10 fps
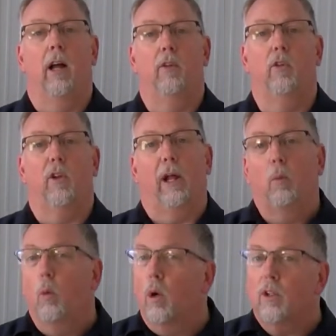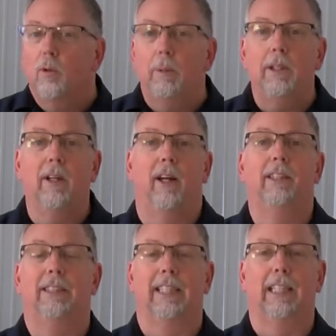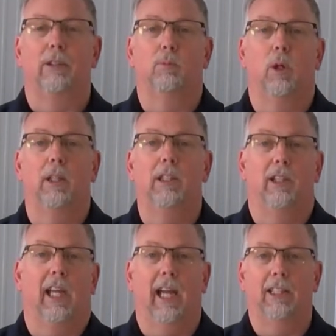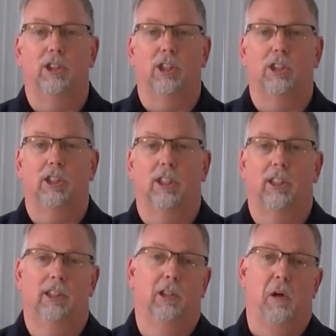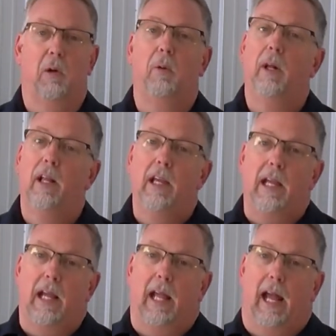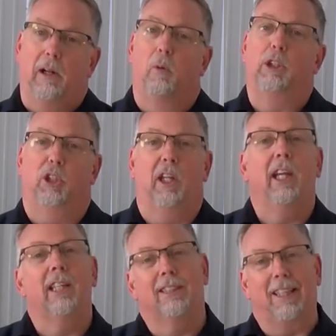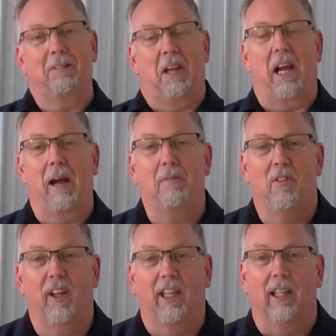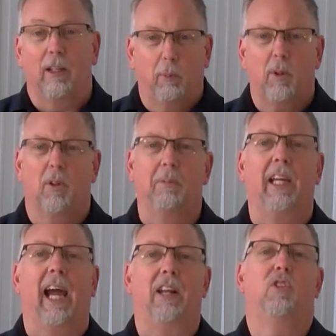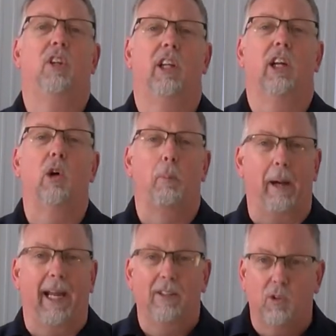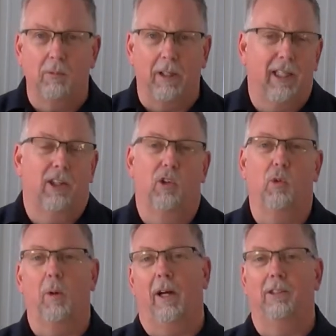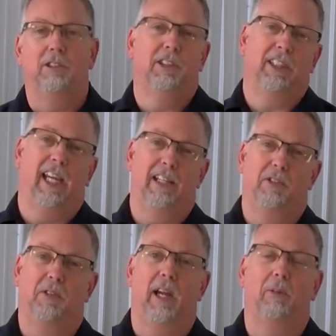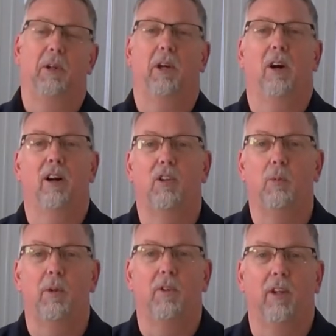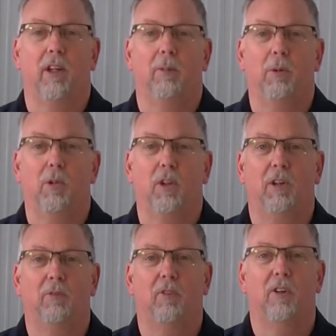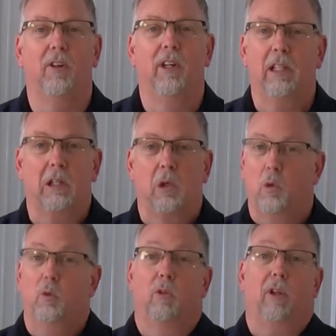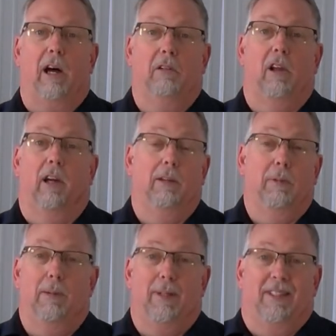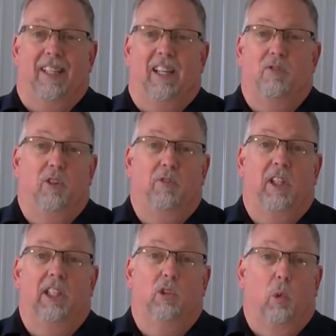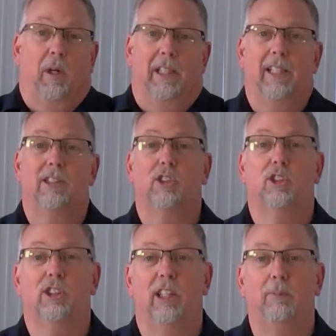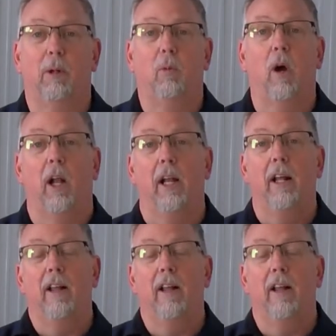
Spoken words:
There's a lot of work to be done to get them running. You can't just, you know, I know what you're thinking, same thing I'm thinking, let's put some gas in and go bang some gears. Well, you just can't do that with a car that's been sitting in a museum for who knows how long. It may have been 10, 15, 20 years since they've been run.